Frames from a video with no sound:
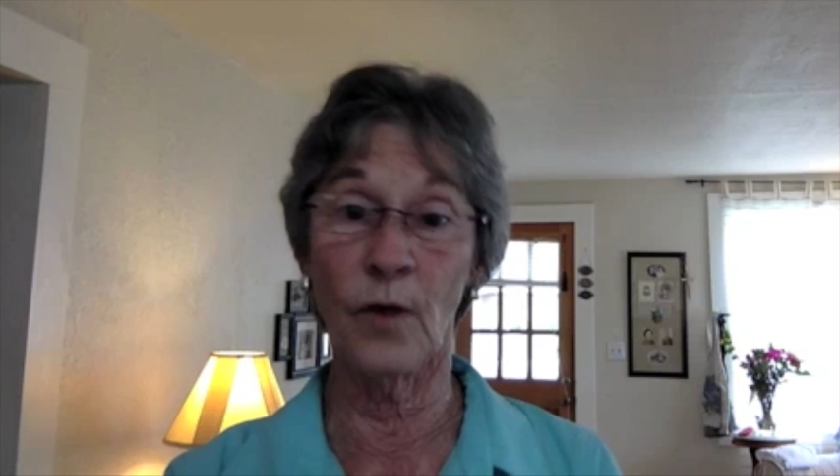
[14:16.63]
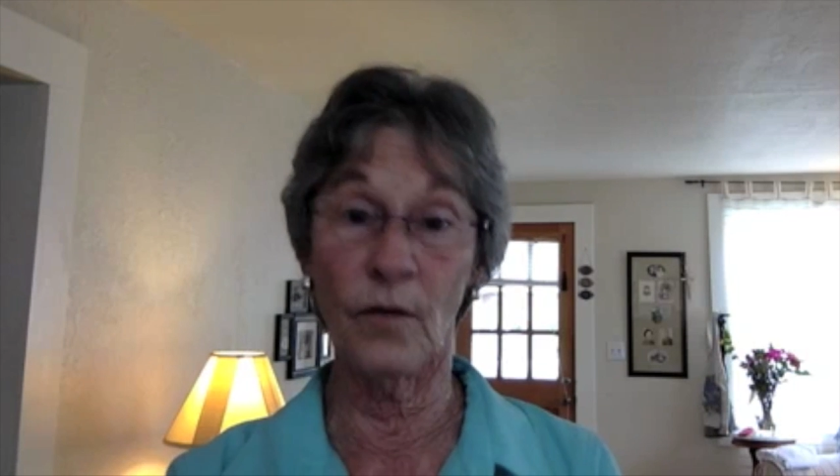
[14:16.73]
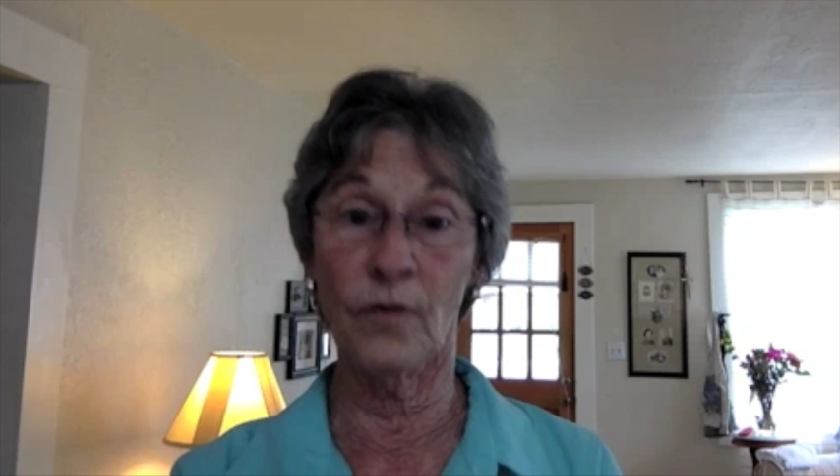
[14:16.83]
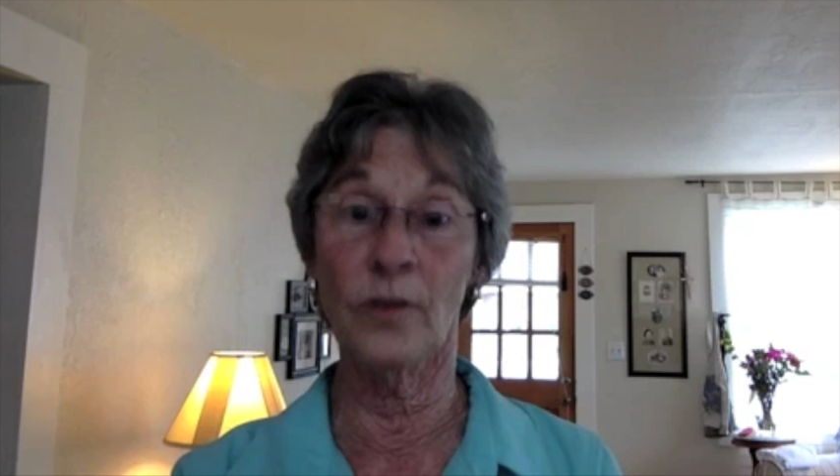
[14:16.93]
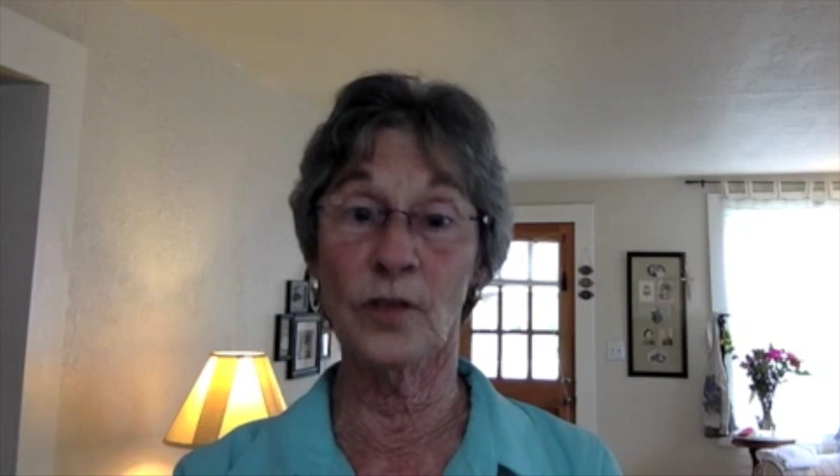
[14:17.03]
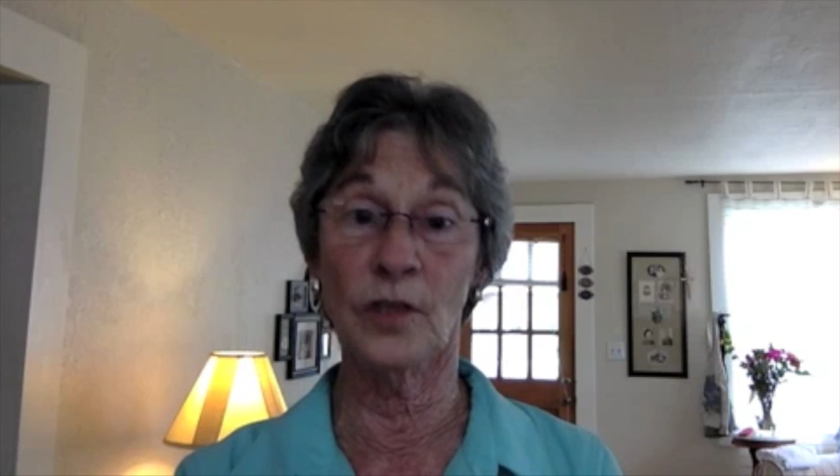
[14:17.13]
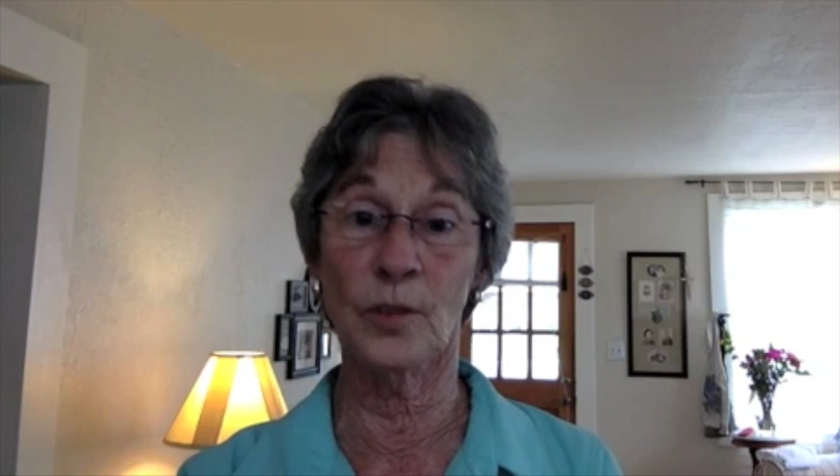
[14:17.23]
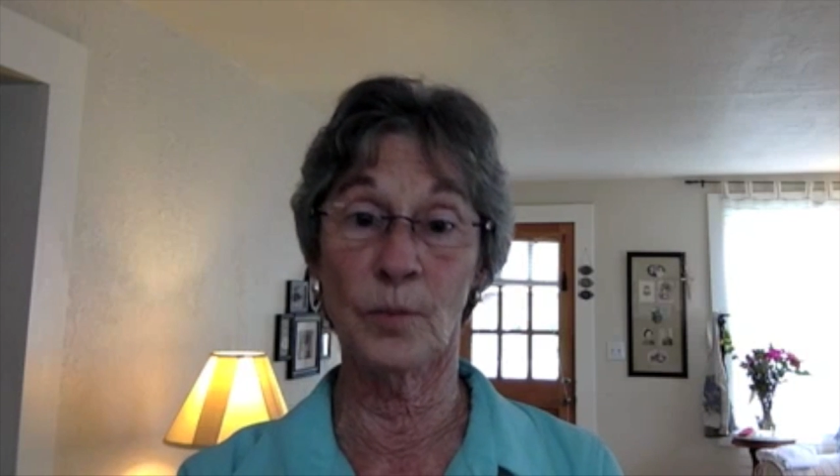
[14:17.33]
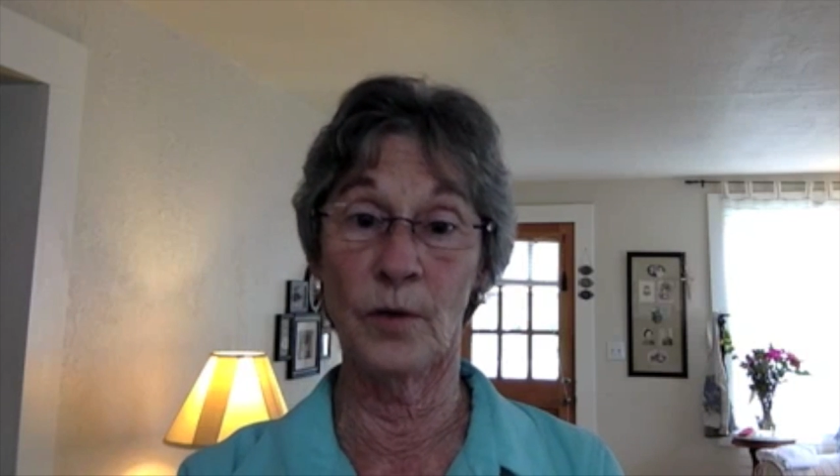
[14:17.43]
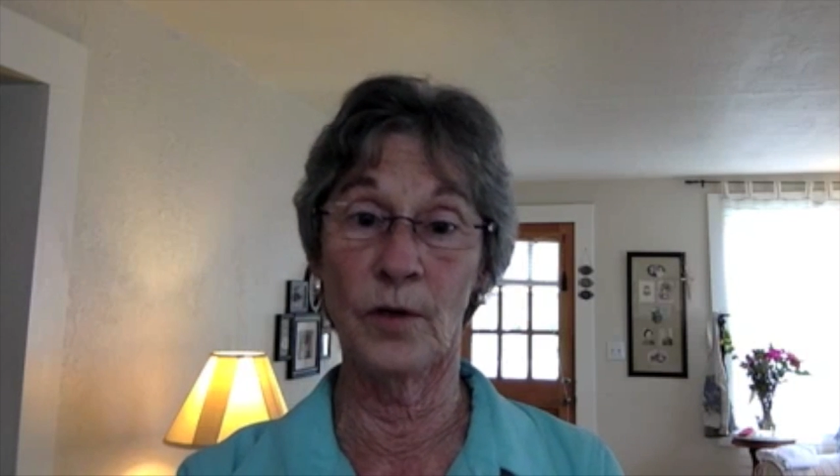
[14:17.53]
reference
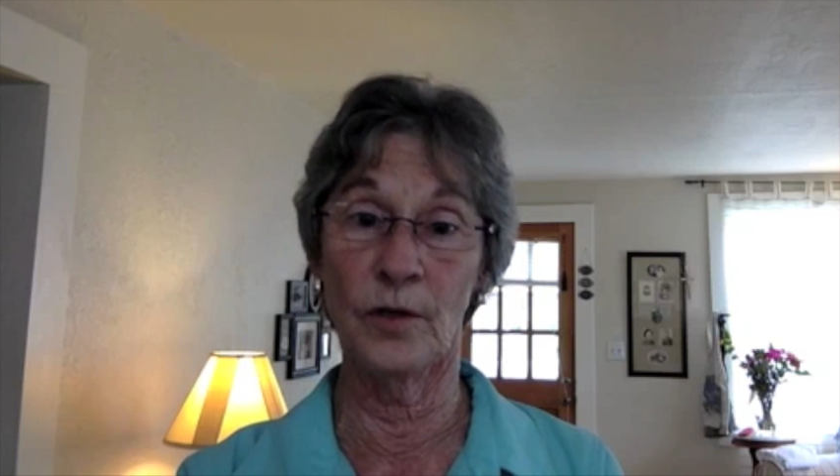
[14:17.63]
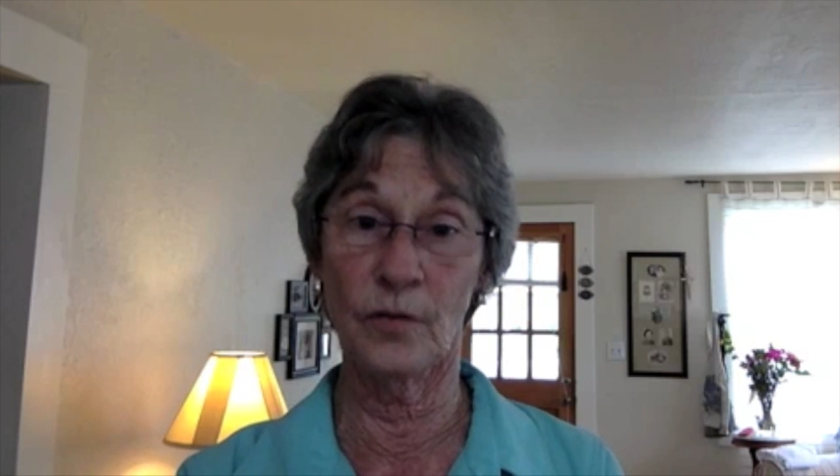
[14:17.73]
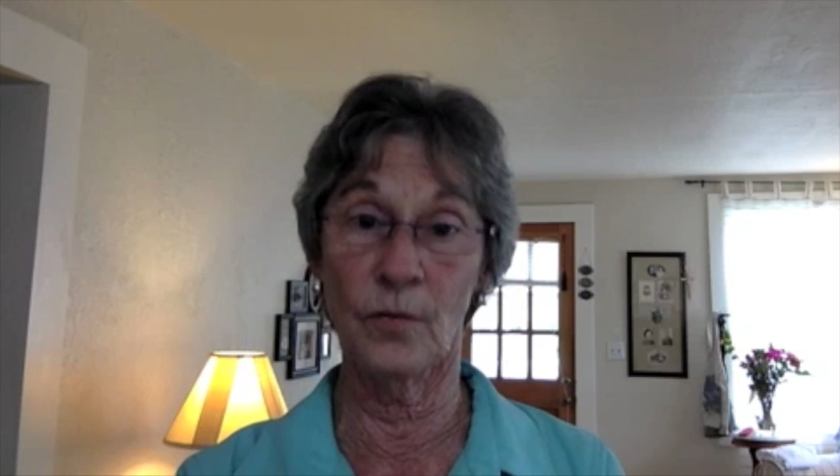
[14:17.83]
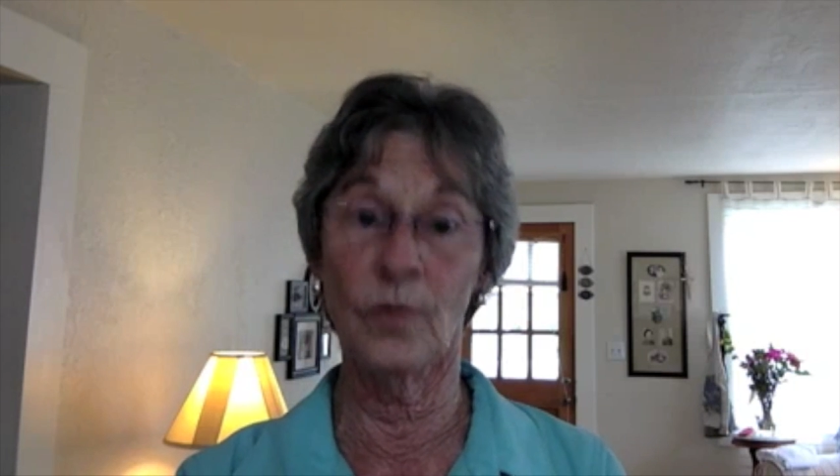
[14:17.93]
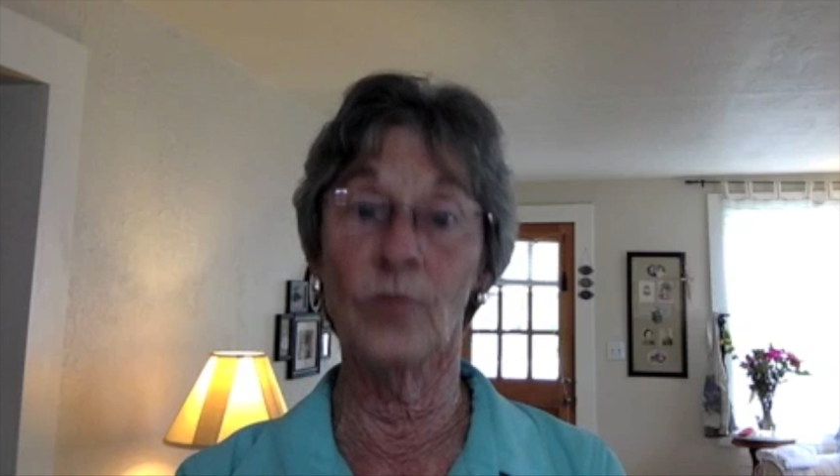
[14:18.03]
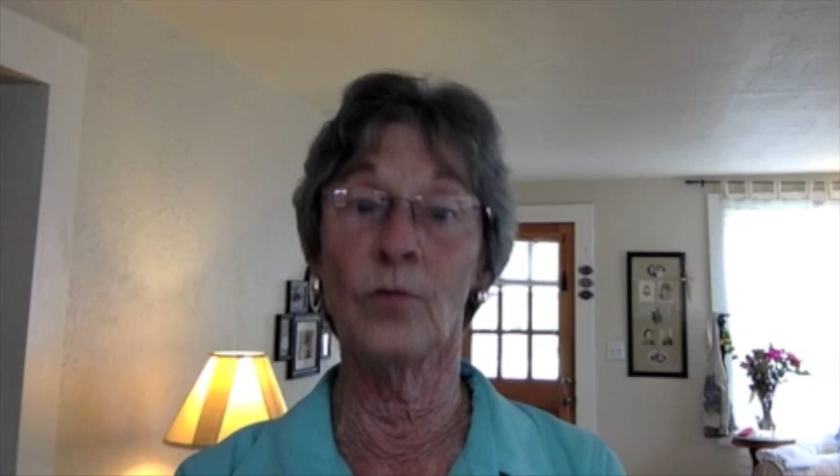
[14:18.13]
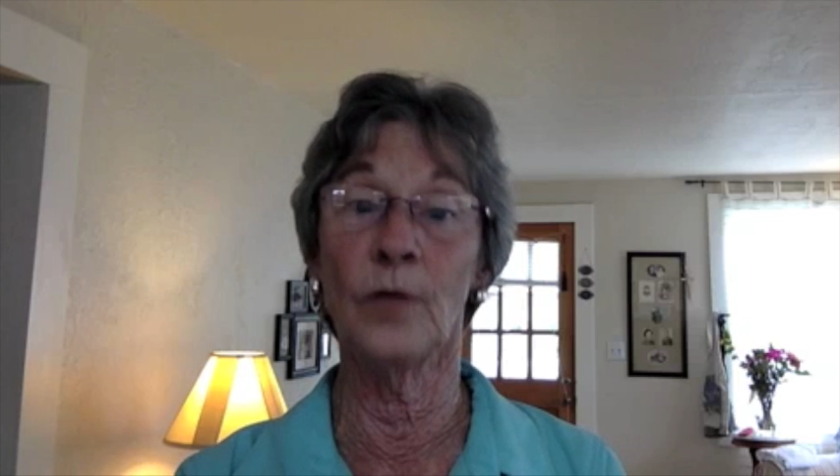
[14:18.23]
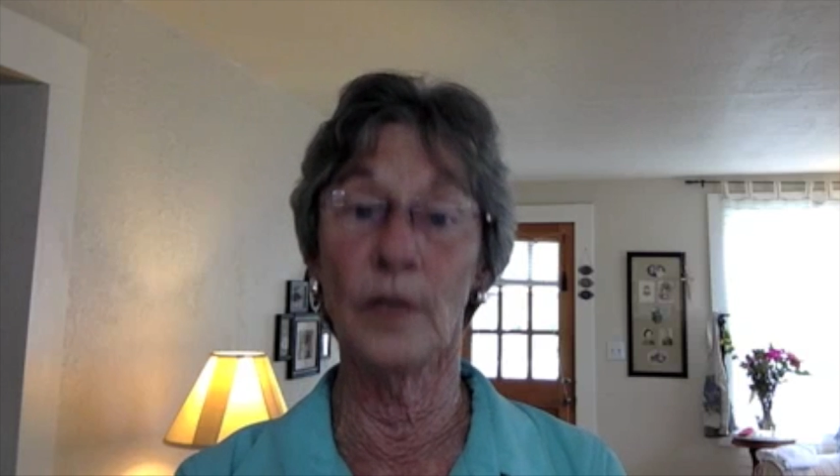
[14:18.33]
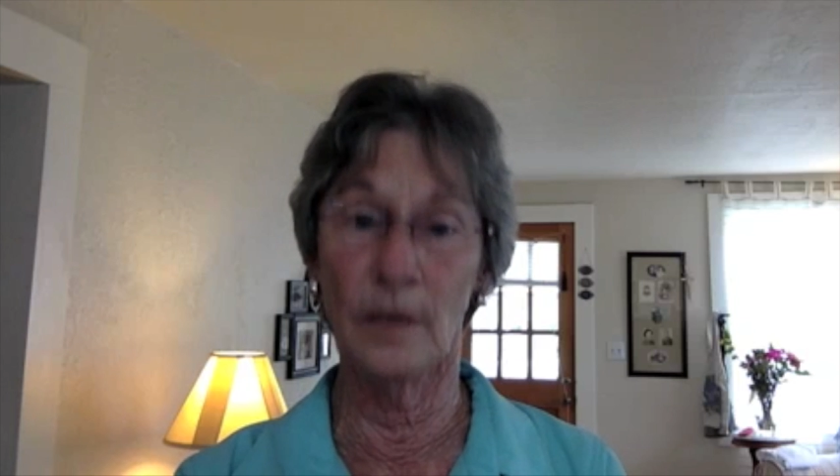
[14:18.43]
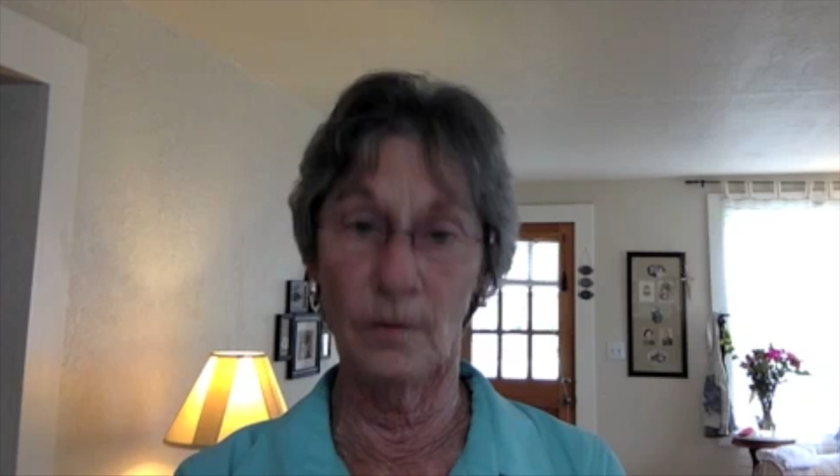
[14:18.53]
experience for doing